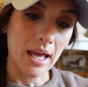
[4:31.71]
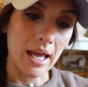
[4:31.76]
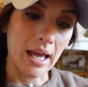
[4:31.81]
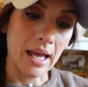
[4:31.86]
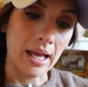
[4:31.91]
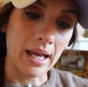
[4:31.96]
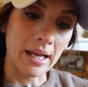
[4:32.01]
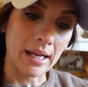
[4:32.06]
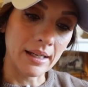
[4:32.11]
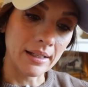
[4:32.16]

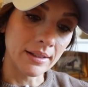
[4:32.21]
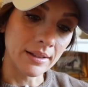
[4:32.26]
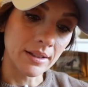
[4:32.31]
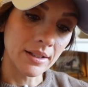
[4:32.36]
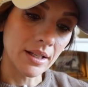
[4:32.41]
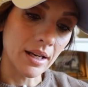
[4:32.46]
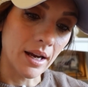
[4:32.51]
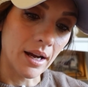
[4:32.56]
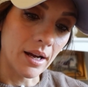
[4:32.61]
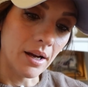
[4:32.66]

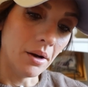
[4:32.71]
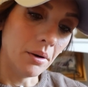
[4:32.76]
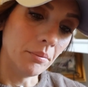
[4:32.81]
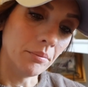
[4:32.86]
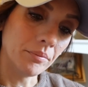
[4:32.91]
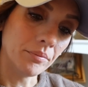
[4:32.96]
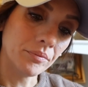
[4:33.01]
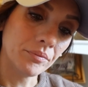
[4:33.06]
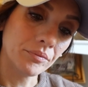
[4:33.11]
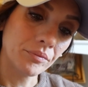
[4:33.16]
And
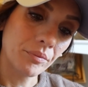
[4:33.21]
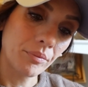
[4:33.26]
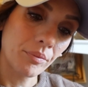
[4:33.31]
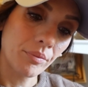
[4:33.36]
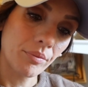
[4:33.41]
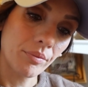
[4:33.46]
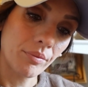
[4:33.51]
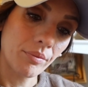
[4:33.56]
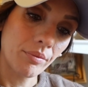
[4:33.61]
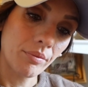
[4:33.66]
um,
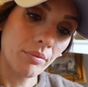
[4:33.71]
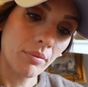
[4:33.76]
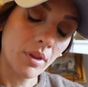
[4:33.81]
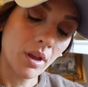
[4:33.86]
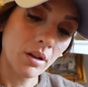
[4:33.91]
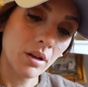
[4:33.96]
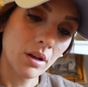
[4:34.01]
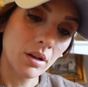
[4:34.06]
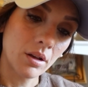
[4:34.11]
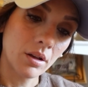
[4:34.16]

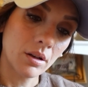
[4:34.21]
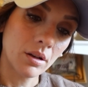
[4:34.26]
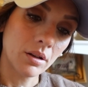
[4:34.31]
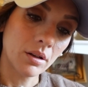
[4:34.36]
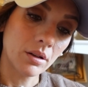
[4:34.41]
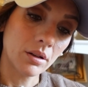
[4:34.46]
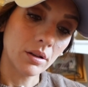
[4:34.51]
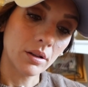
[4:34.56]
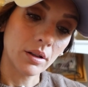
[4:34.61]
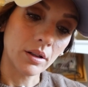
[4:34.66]

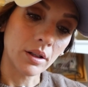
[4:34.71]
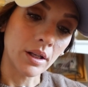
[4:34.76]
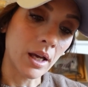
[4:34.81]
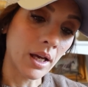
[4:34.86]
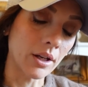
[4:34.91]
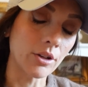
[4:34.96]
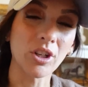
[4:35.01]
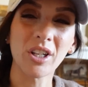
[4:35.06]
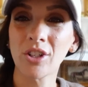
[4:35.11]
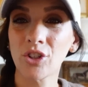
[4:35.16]

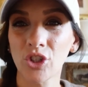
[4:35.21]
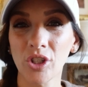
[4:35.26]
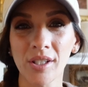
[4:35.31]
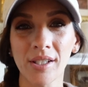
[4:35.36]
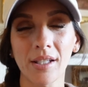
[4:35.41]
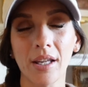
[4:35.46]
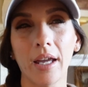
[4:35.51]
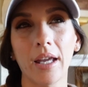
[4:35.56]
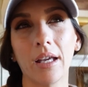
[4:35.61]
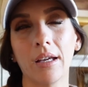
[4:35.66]
yeah, it's
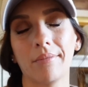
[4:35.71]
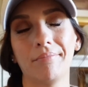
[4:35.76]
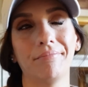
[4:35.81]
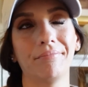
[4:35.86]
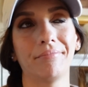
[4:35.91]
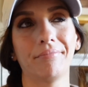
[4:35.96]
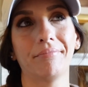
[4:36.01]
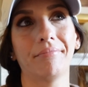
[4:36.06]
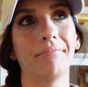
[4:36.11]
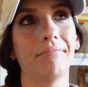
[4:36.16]
just like
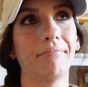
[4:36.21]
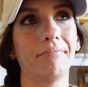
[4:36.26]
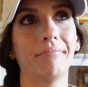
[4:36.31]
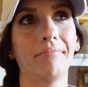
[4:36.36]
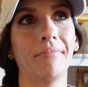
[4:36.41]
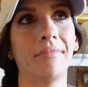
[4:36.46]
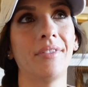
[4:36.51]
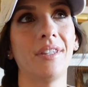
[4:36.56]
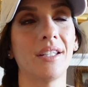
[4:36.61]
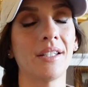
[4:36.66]

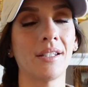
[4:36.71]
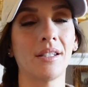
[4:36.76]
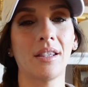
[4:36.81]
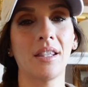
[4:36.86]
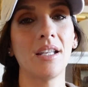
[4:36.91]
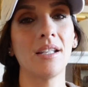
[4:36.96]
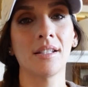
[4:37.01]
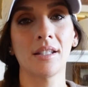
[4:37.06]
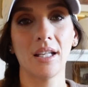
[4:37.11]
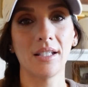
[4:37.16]
this
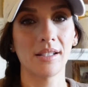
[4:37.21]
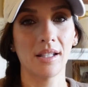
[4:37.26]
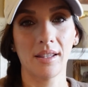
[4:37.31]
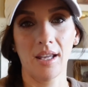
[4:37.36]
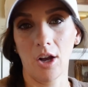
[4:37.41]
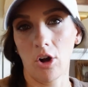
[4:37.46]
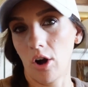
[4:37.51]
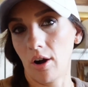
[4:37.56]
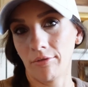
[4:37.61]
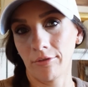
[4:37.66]
these things that
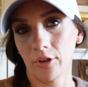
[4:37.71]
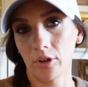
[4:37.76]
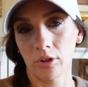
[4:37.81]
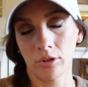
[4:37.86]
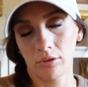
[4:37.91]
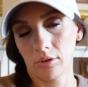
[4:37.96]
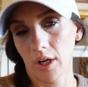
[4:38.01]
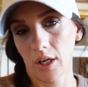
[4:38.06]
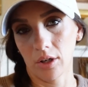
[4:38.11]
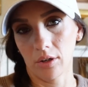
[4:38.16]
they offer
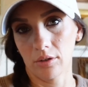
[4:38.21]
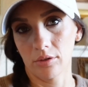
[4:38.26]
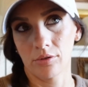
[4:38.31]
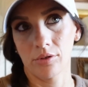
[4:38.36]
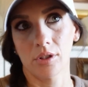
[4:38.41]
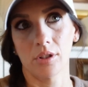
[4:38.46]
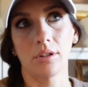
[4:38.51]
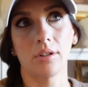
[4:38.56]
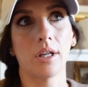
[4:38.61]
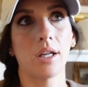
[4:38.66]

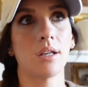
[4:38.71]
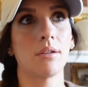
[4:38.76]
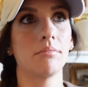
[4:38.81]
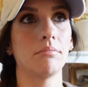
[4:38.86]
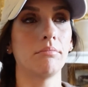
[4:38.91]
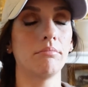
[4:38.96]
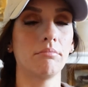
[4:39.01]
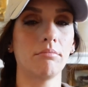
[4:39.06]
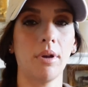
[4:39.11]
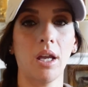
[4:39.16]
creators and like
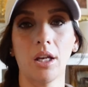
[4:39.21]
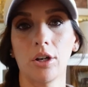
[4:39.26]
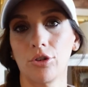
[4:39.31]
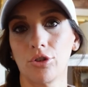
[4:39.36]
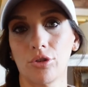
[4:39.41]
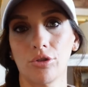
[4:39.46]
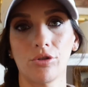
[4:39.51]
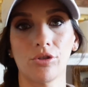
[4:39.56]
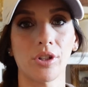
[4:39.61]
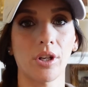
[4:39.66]

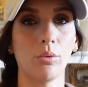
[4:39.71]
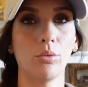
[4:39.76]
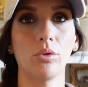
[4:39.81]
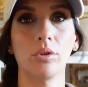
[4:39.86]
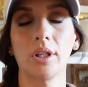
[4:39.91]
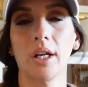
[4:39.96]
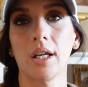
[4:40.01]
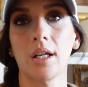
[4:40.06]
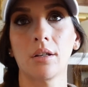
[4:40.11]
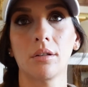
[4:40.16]
managers that
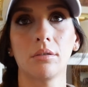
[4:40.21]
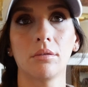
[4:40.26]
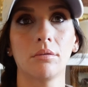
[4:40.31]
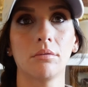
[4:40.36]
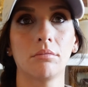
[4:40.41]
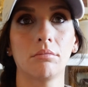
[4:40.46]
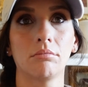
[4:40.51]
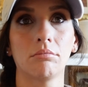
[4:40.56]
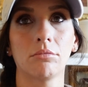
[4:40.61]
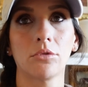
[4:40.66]
will like
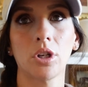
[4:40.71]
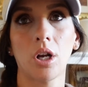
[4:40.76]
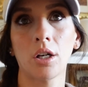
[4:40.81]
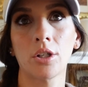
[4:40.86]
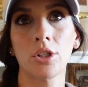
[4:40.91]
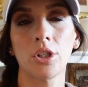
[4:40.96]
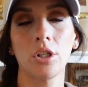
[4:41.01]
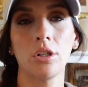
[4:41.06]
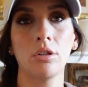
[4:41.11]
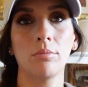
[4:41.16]

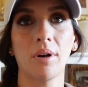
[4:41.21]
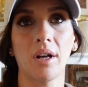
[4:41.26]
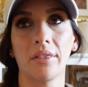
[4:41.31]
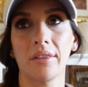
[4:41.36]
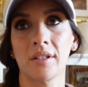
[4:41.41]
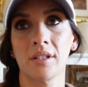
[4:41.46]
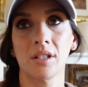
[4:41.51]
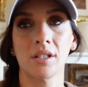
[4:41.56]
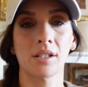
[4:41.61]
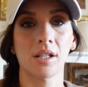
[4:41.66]
talk to you about
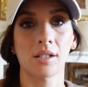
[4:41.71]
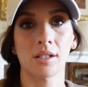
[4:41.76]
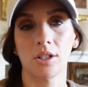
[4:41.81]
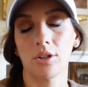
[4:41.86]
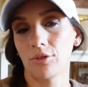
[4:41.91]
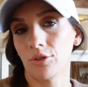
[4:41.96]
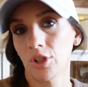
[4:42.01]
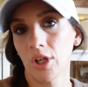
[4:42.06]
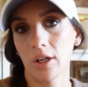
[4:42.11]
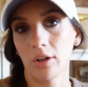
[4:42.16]
the success of
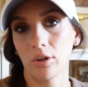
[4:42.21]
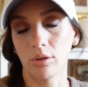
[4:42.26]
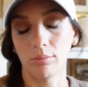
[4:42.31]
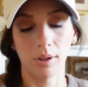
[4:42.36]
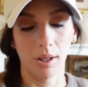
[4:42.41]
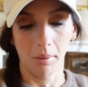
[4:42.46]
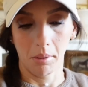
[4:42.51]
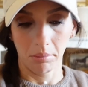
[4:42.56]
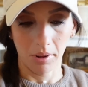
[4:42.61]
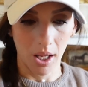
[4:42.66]
your channel,
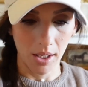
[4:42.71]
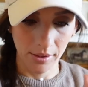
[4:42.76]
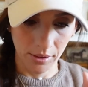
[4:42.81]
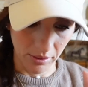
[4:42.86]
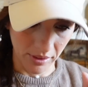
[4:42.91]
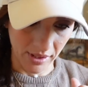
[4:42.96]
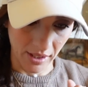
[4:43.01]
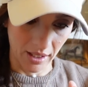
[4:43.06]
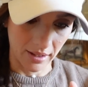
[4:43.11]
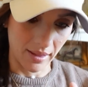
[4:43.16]
blah, blah, blah. So
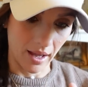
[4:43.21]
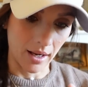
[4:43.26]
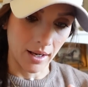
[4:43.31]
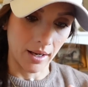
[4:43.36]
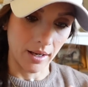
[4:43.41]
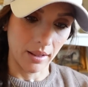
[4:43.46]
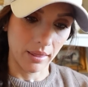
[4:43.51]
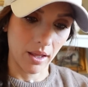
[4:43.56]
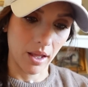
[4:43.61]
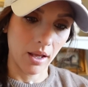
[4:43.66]
it's like that
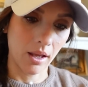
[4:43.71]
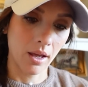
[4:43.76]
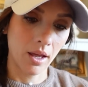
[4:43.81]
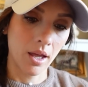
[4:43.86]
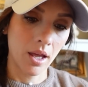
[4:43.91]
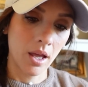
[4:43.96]
kind of thing.